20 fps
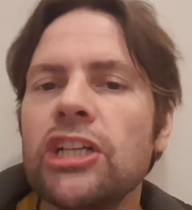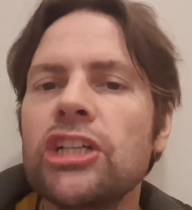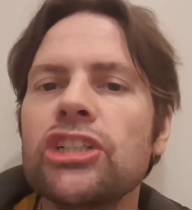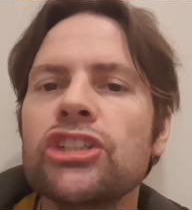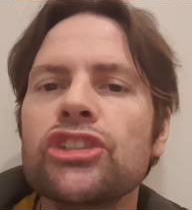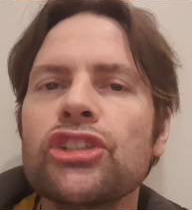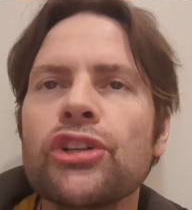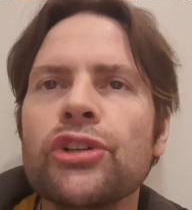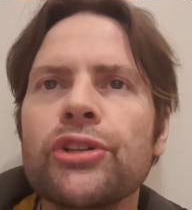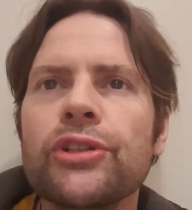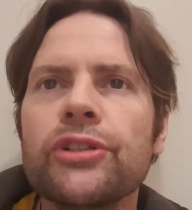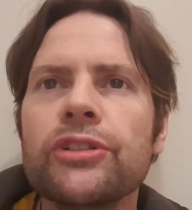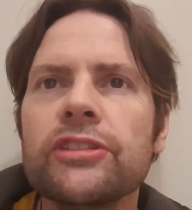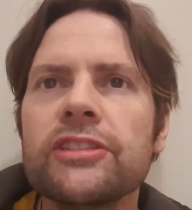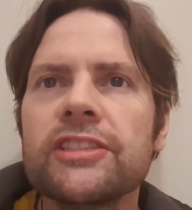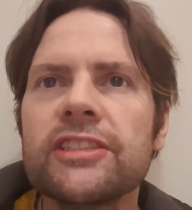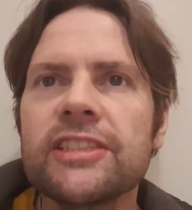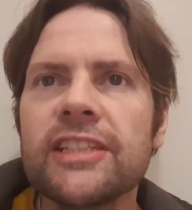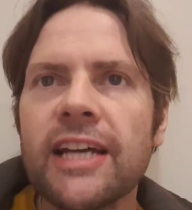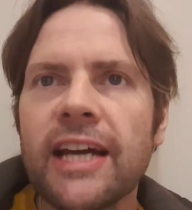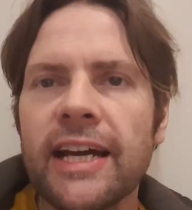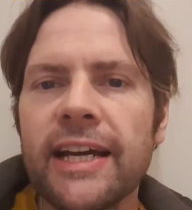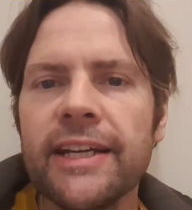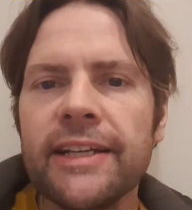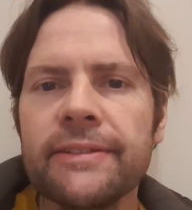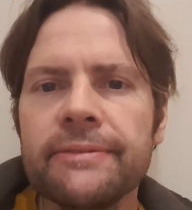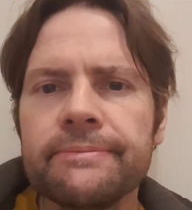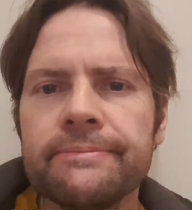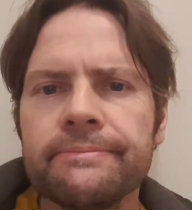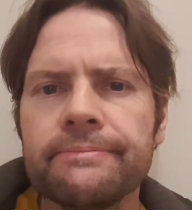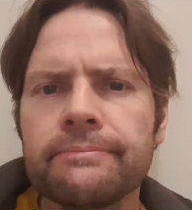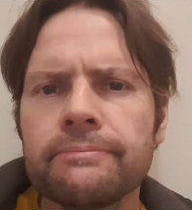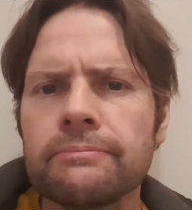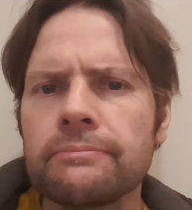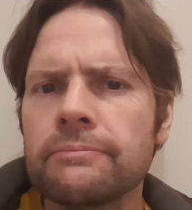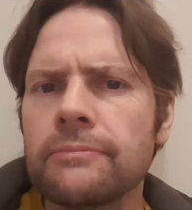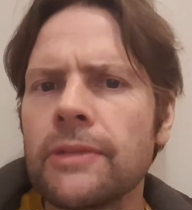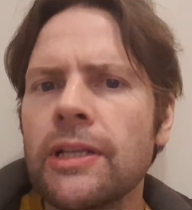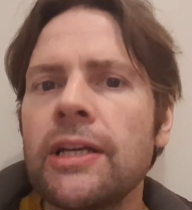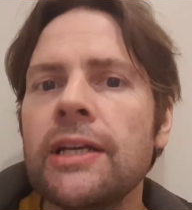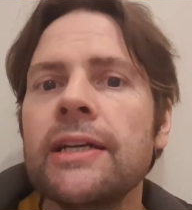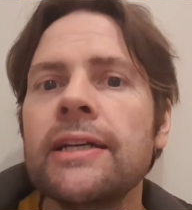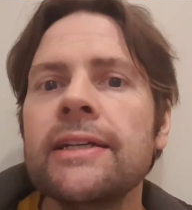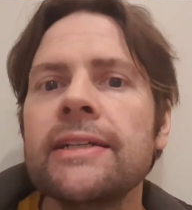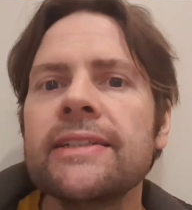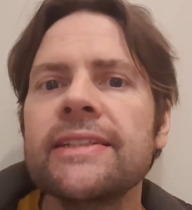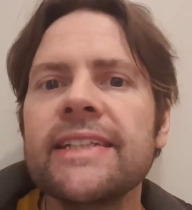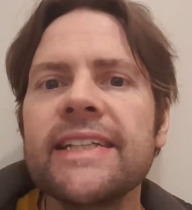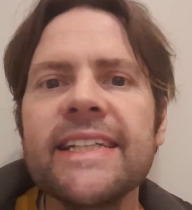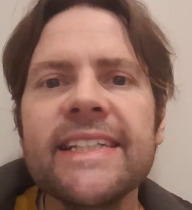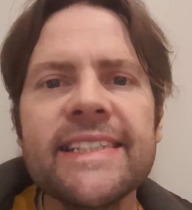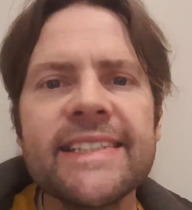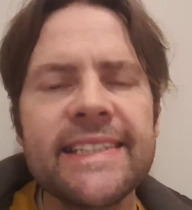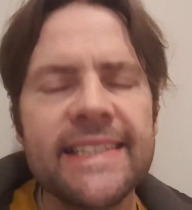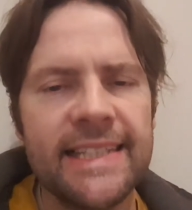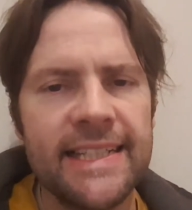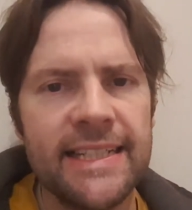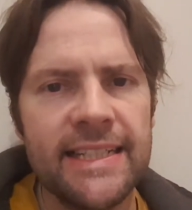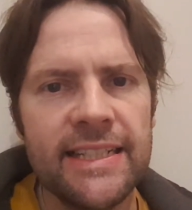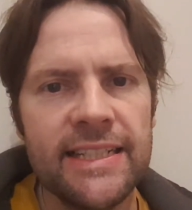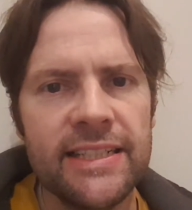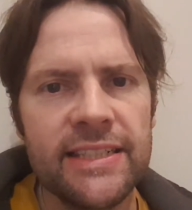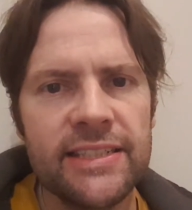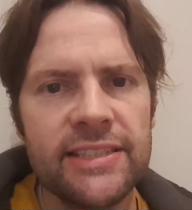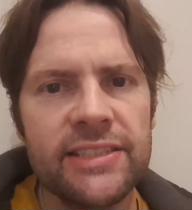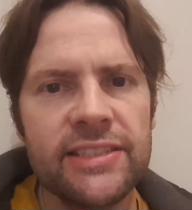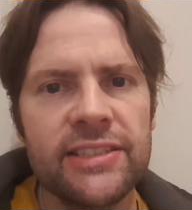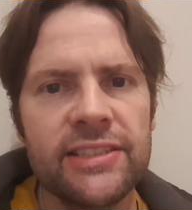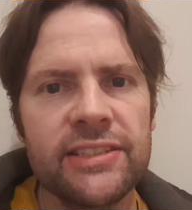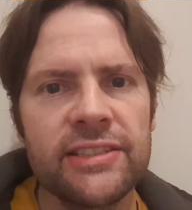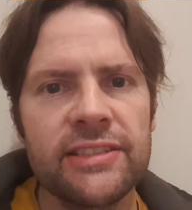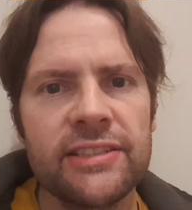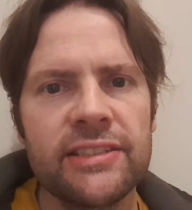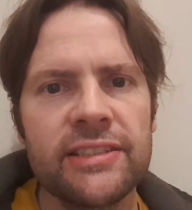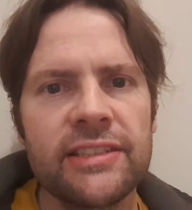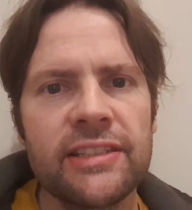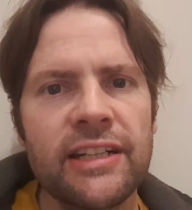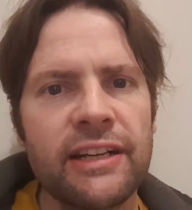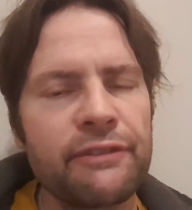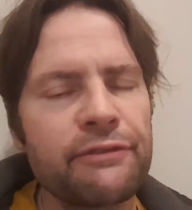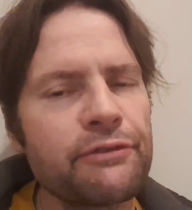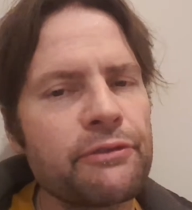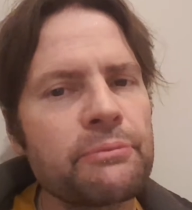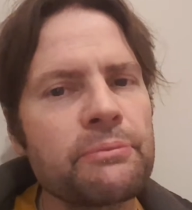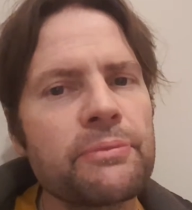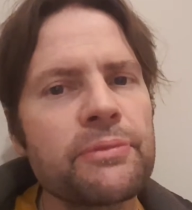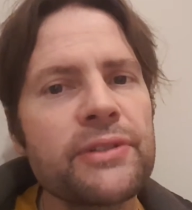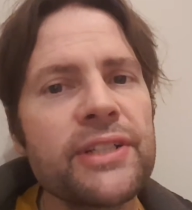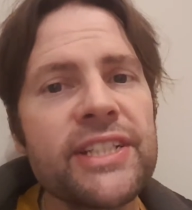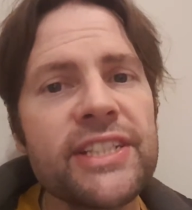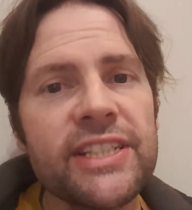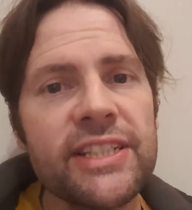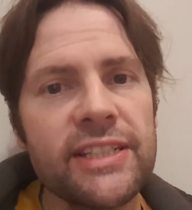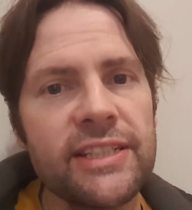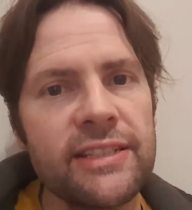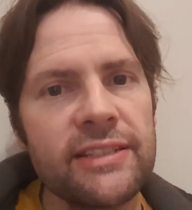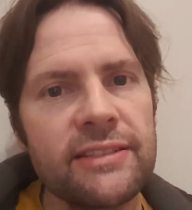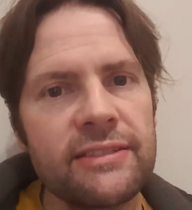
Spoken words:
So you could say, these kiddies come from Brizzy.